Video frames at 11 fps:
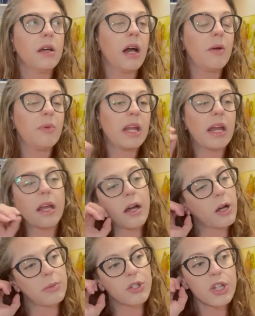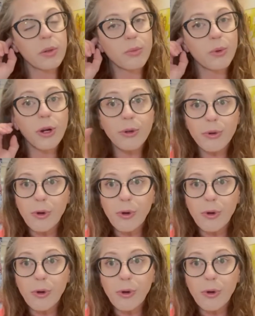I'm in a machine embroidery